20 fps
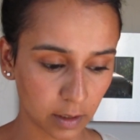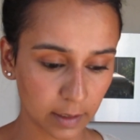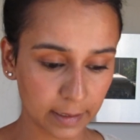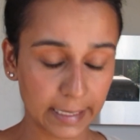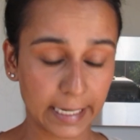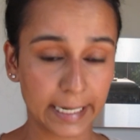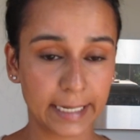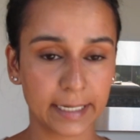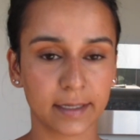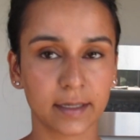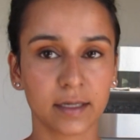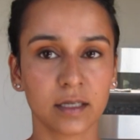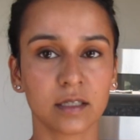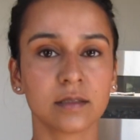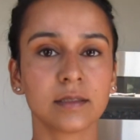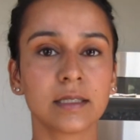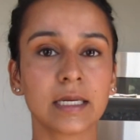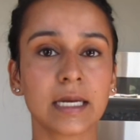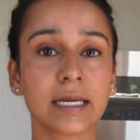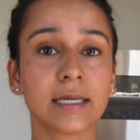like
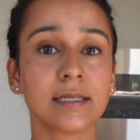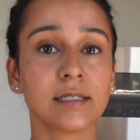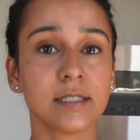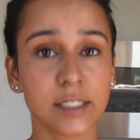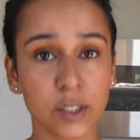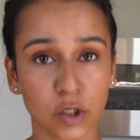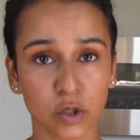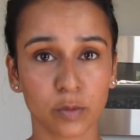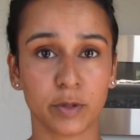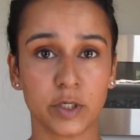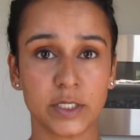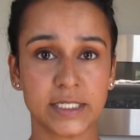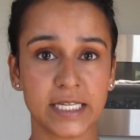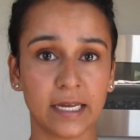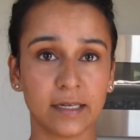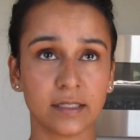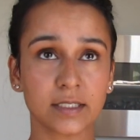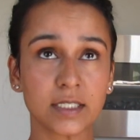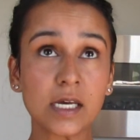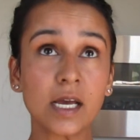
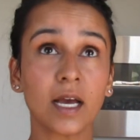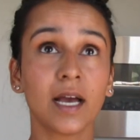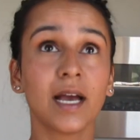0%.